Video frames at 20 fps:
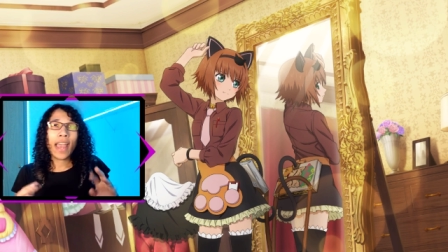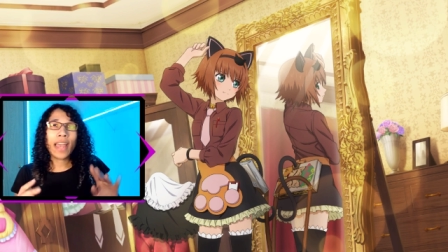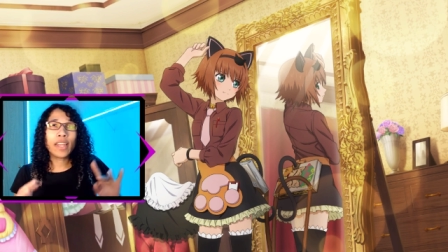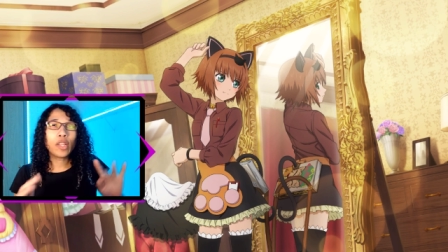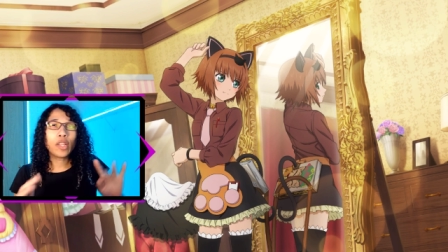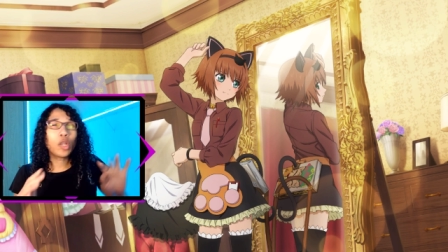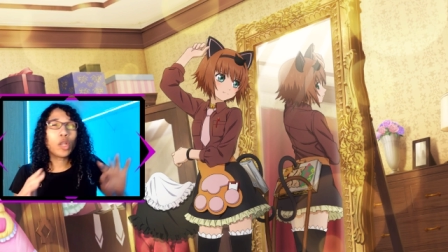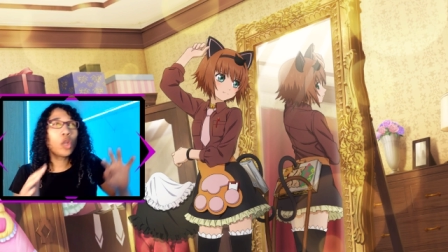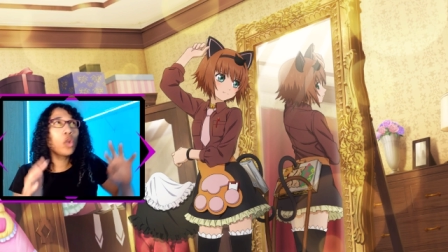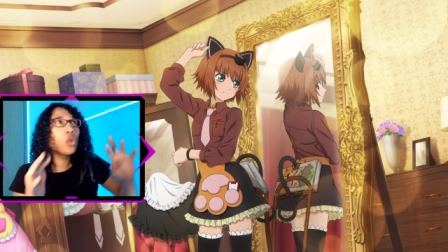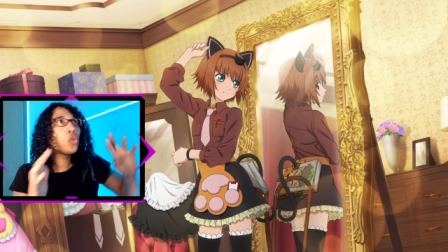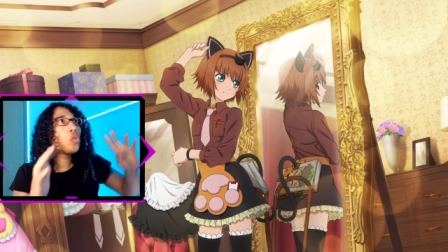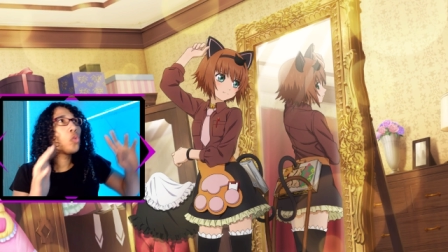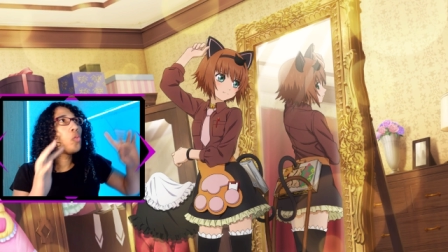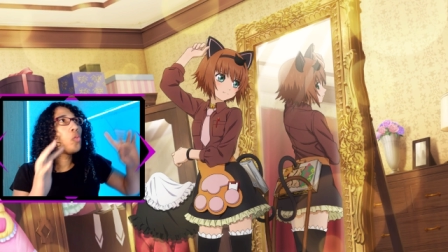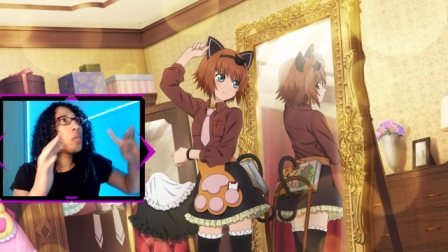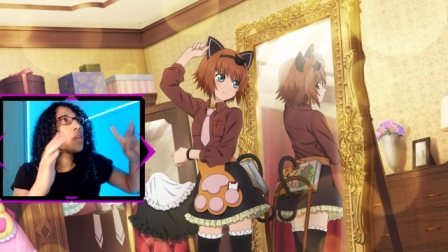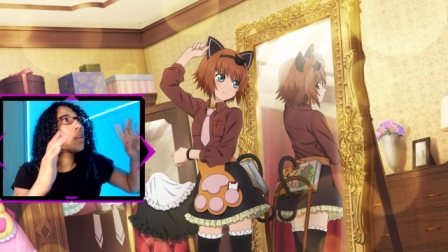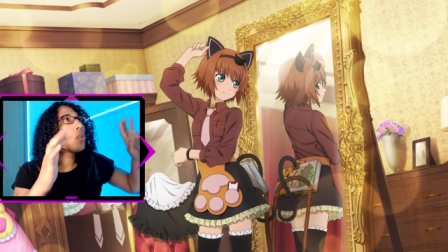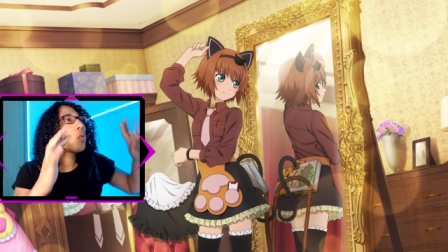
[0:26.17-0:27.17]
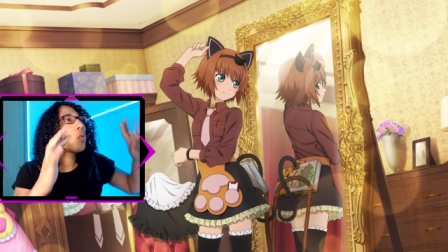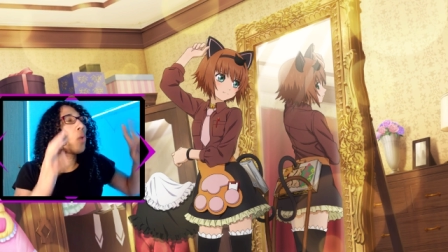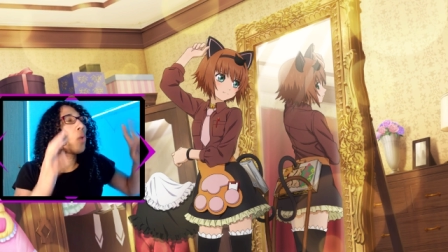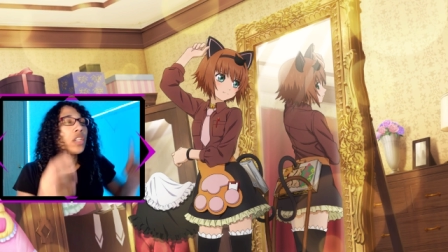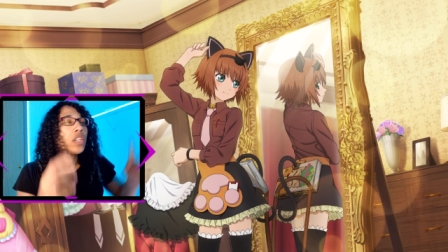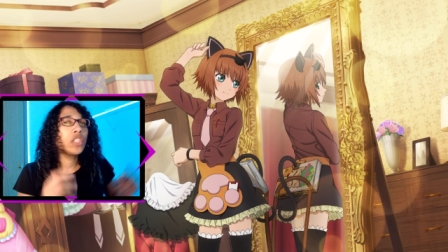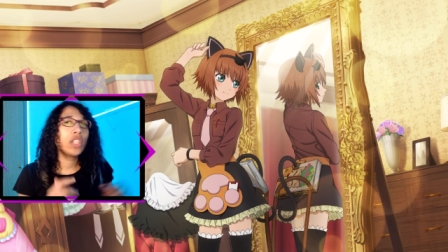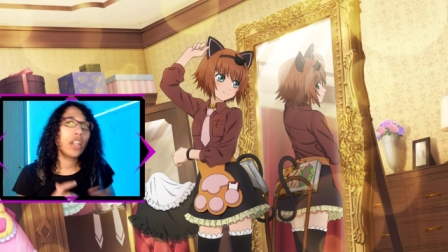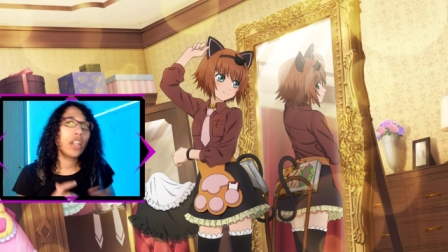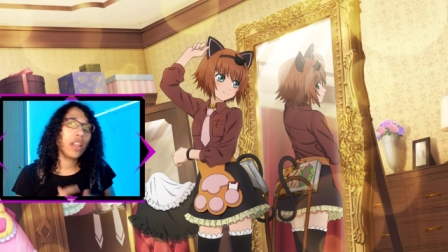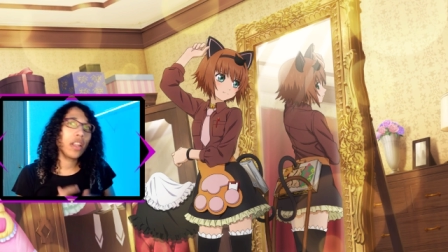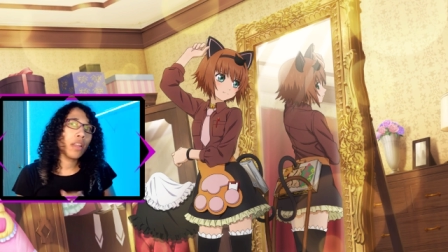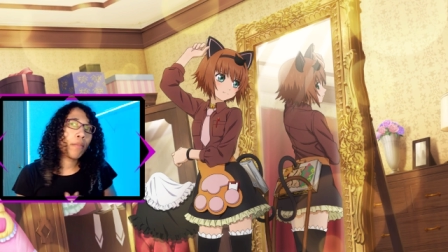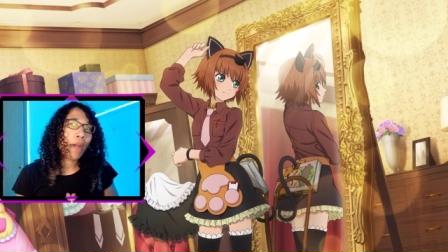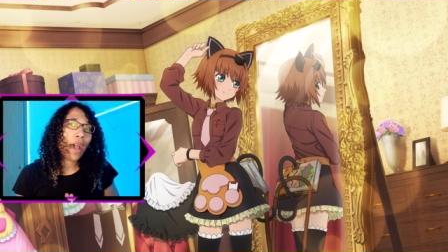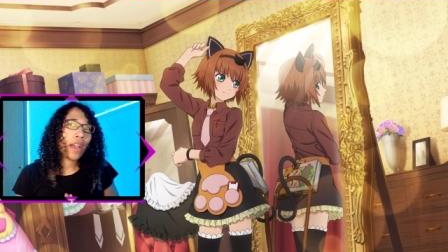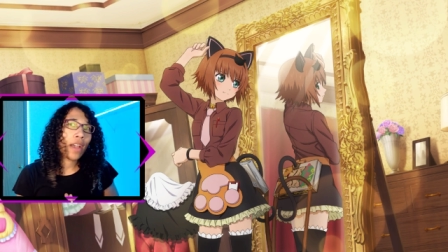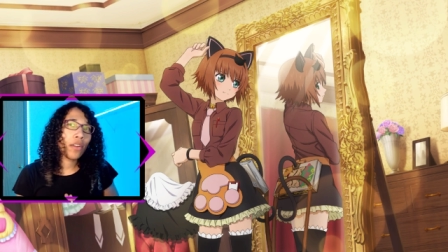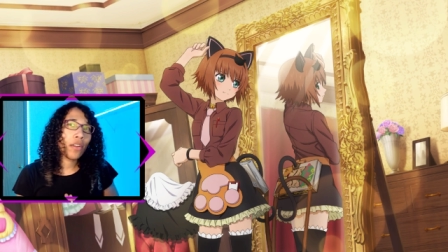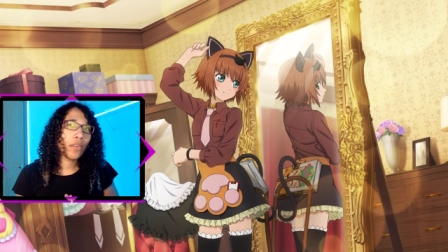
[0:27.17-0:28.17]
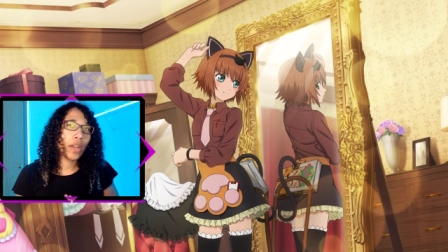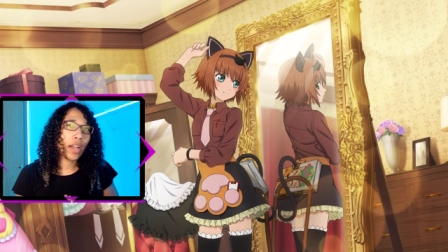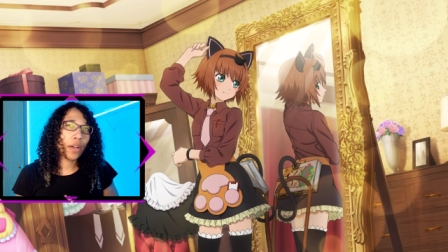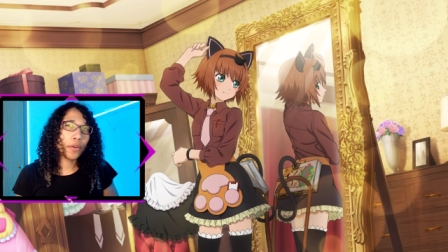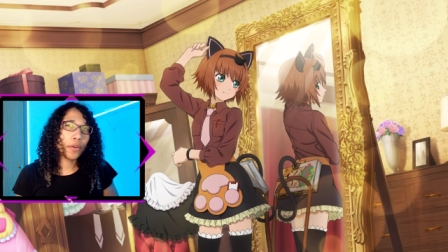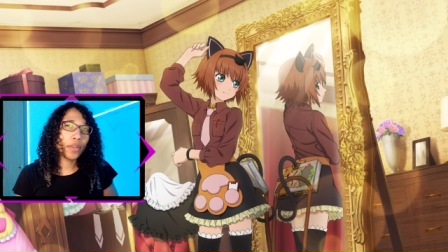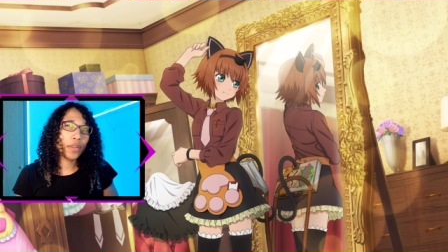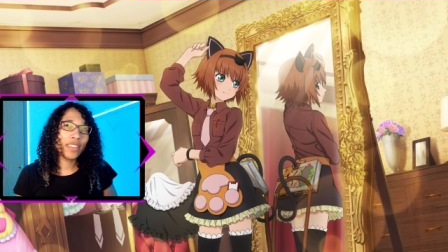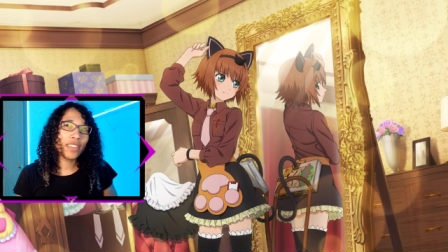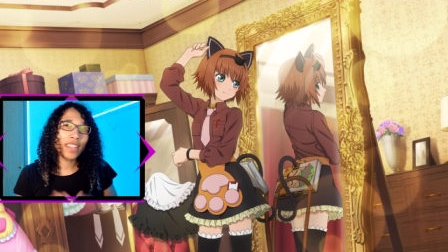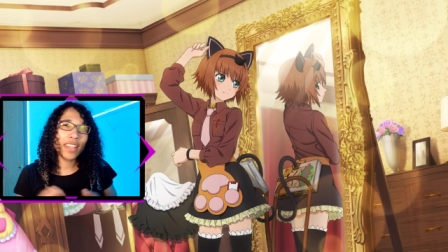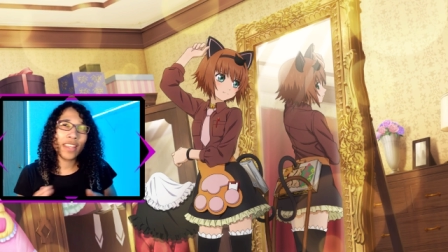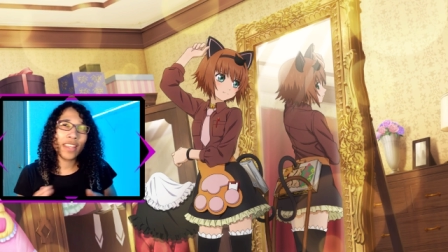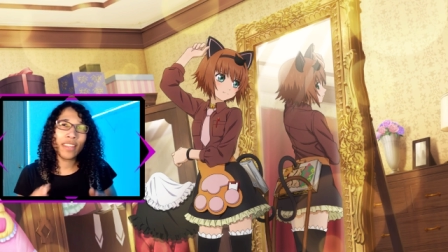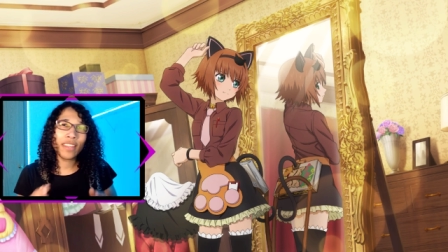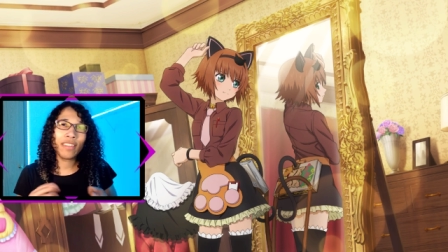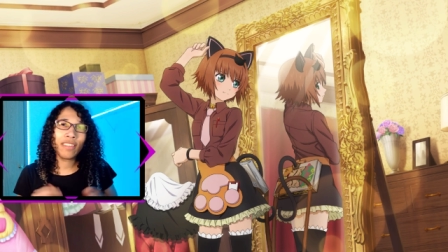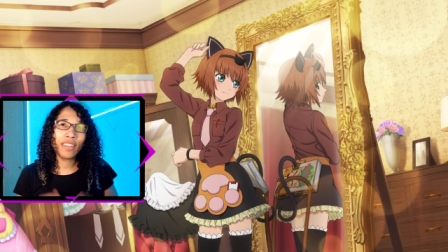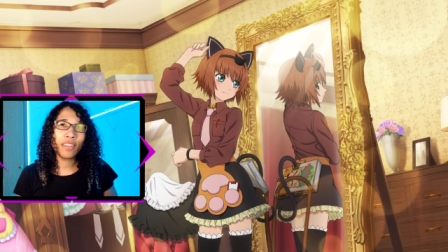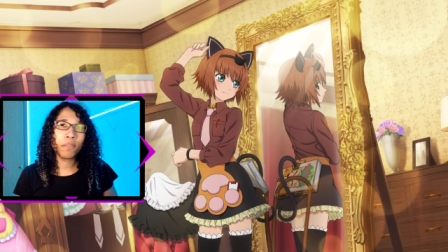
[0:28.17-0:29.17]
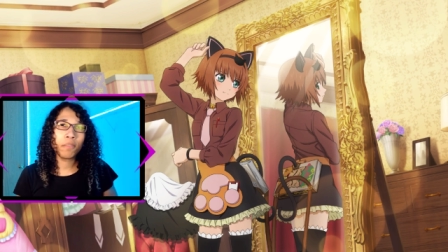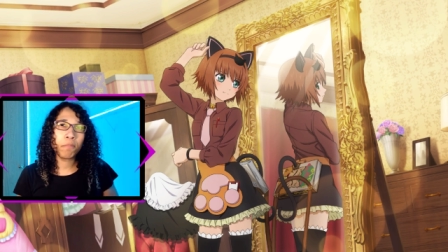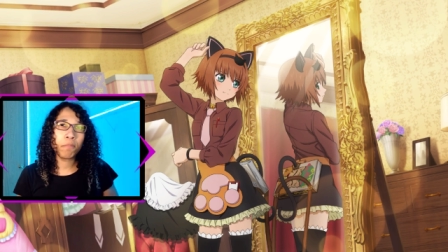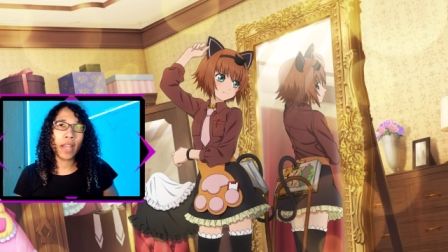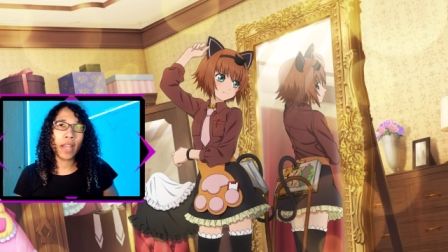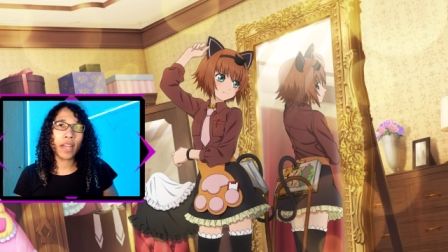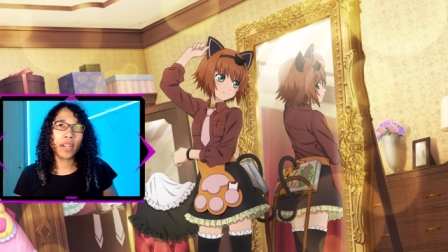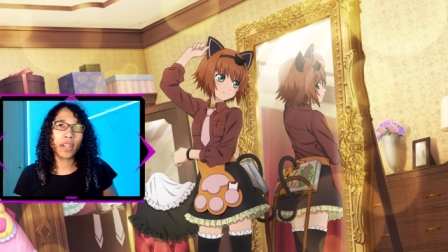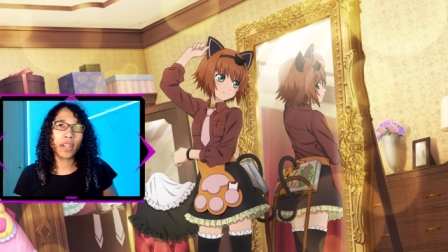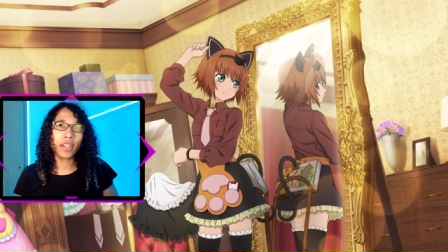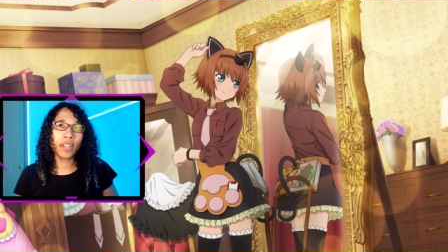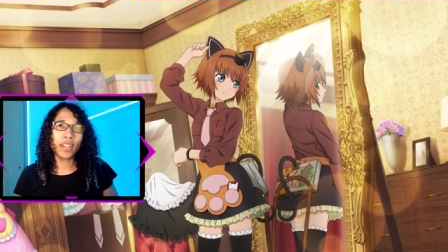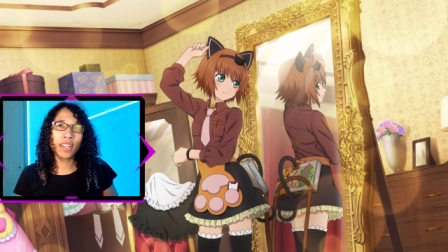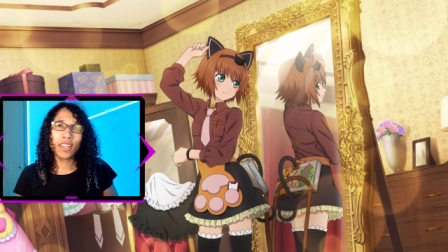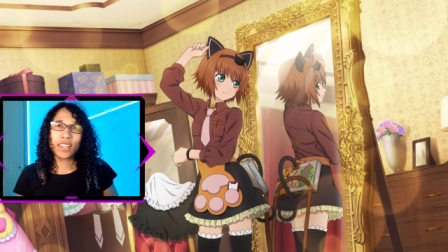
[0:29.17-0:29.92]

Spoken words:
And a looming question in the background is this banner